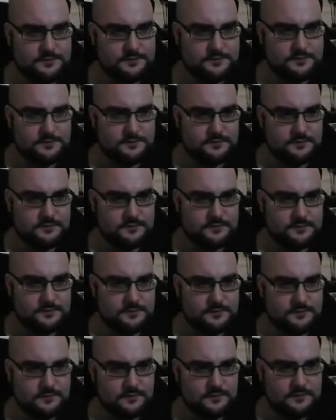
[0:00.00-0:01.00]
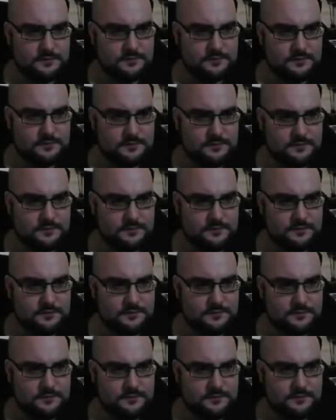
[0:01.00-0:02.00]

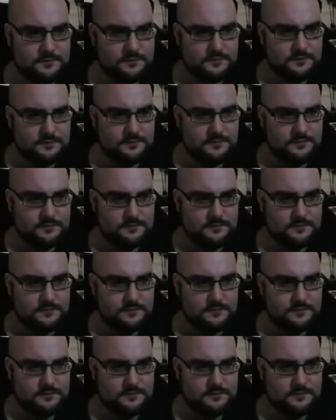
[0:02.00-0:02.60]
Nobody speaks.